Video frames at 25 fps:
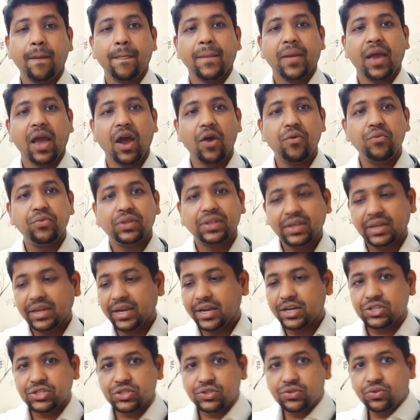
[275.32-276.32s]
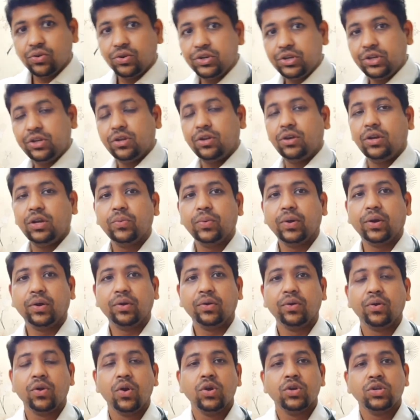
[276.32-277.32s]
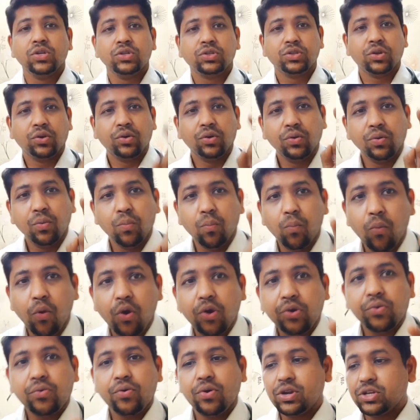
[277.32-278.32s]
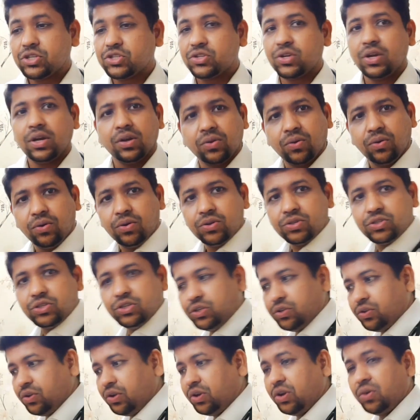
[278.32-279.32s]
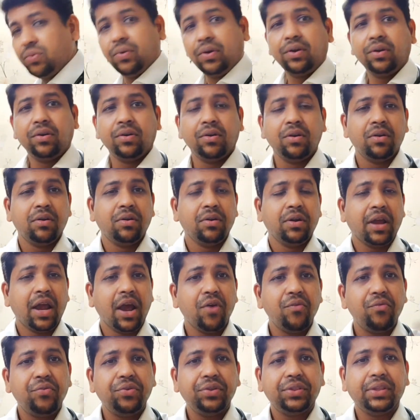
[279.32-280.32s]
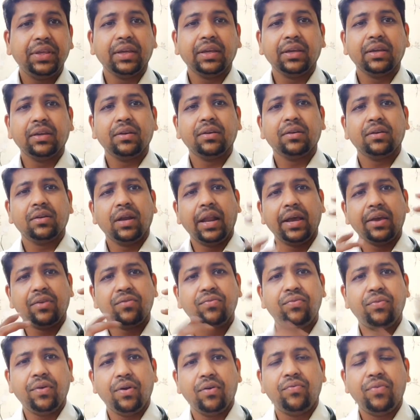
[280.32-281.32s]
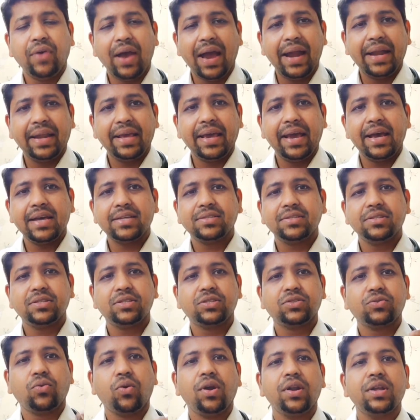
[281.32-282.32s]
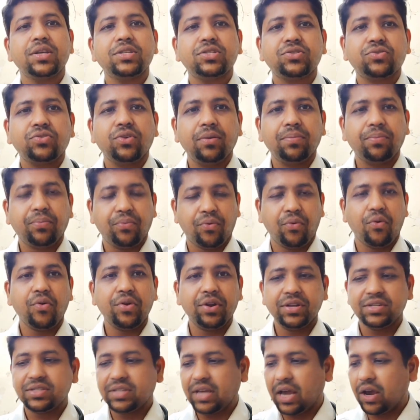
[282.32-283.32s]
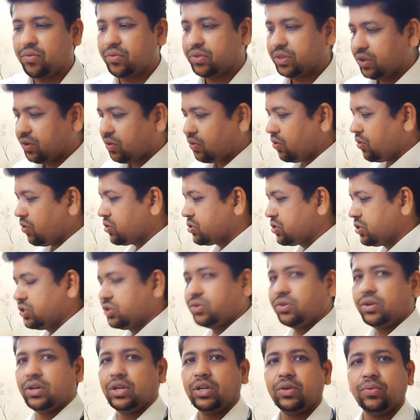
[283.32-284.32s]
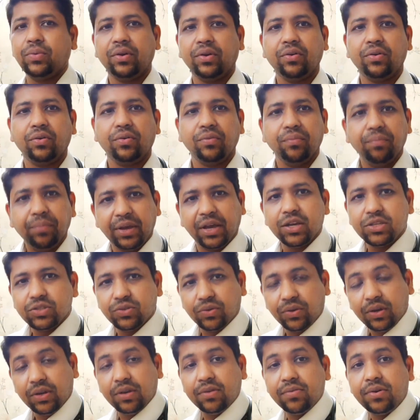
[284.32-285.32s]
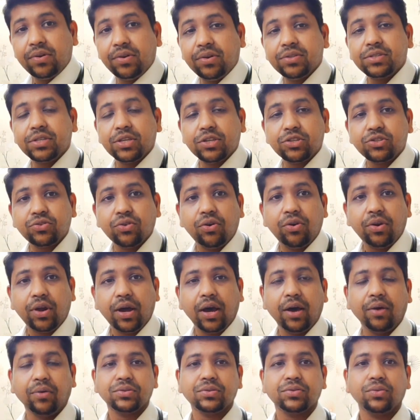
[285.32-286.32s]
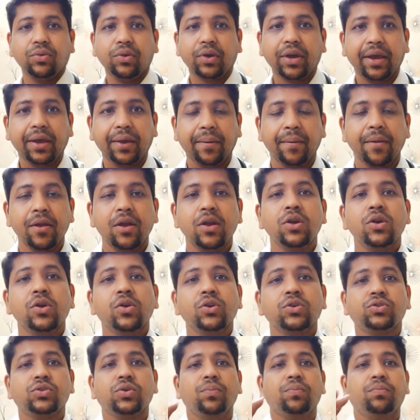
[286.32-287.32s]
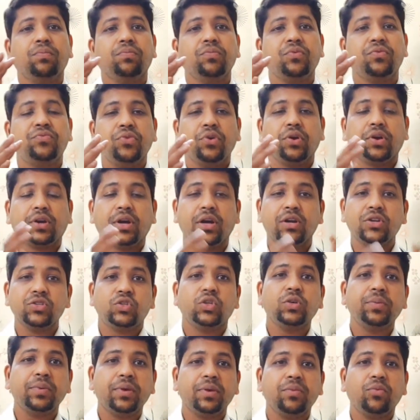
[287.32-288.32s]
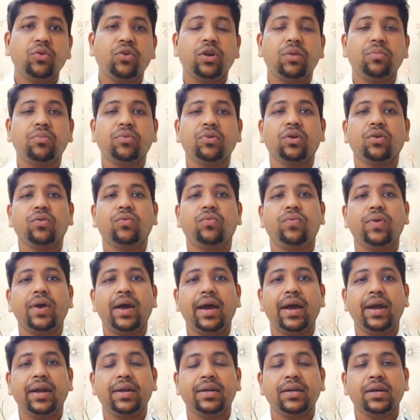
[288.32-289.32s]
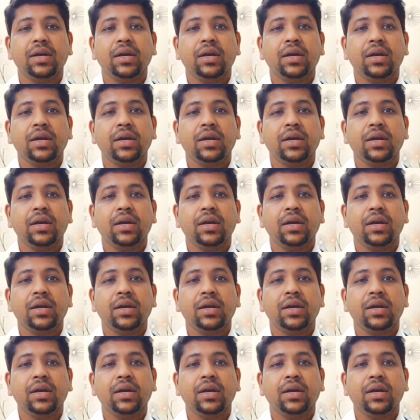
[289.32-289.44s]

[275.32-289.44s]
Everything gets stored in your liver. So more cholesterol goes into the liver. Everything, like fatty acids, cholesterol, proteins, everything goes into your liver, because your liver is a storehouse. Okay, so if you are consuming more amount of fat,